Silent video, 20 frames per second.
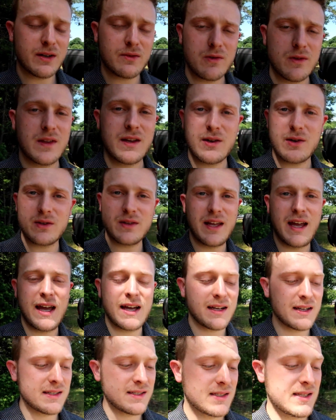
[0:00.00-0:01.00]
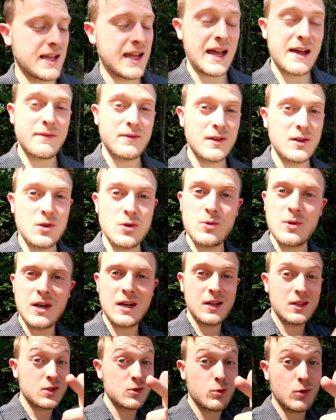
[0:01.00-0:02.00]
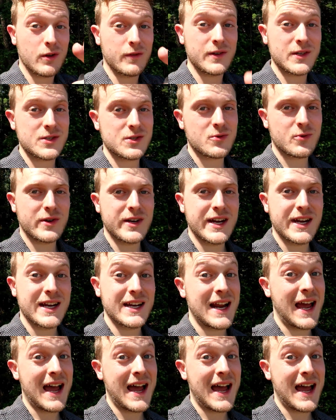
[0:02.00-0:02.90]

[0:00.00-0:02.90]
and everything on that, because they have the new 12-inch screen.